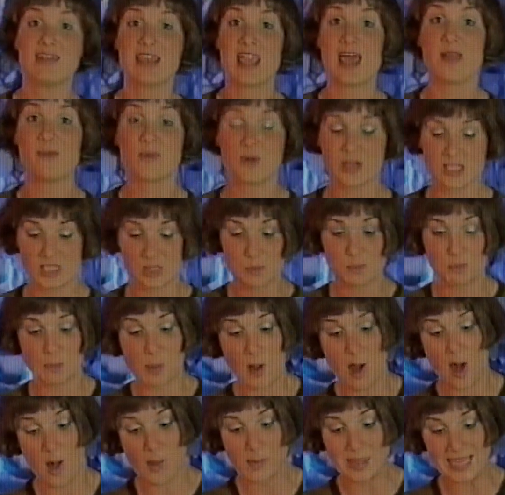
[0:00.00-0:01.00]
Edwards,
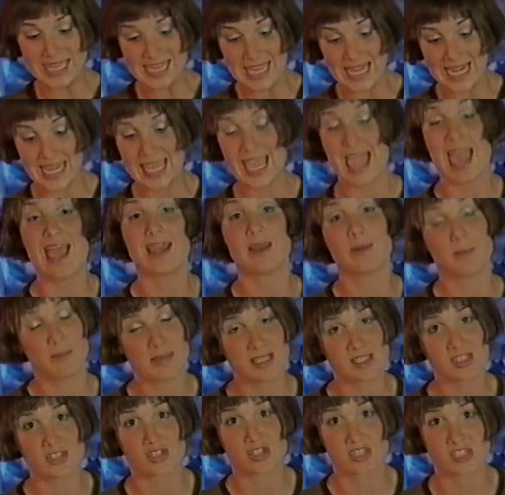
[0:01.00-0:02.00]
Paul McGinney, and
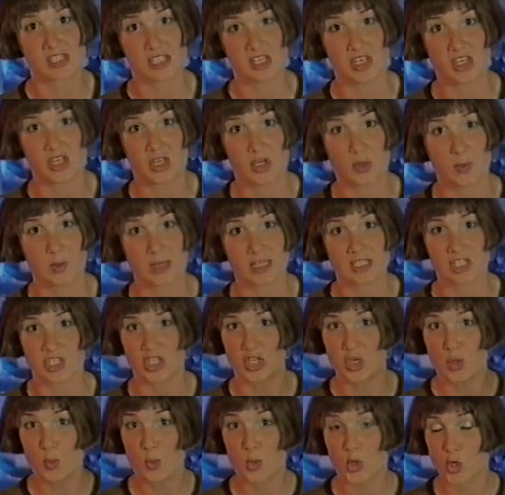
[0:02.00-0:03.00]
Mr. C. Hewitt,
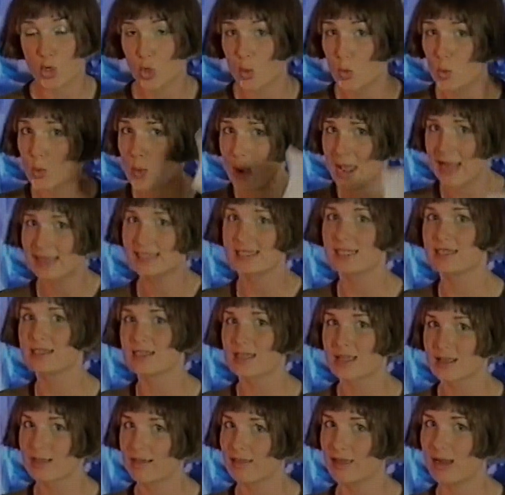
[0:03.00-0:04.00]
you were correct in
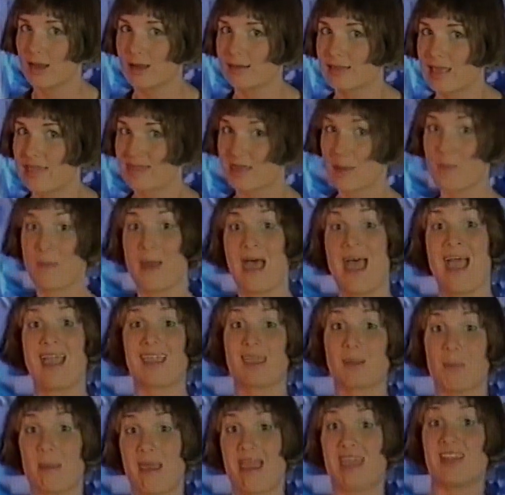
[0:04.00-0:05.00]
declaring that the
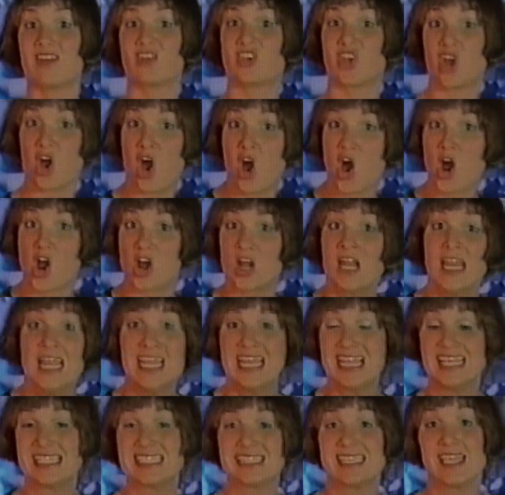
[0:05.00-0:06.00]
Pac-Man car
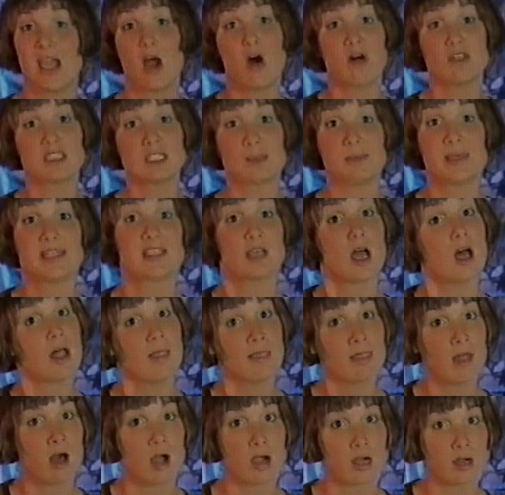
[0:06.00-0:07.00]
is the ultimate
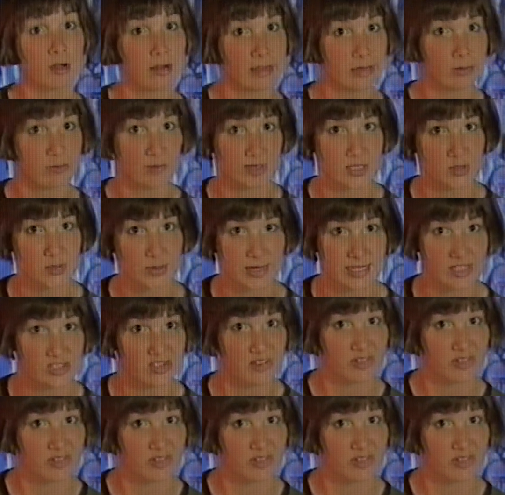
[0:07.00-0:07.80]
unlocker in Ridge Racer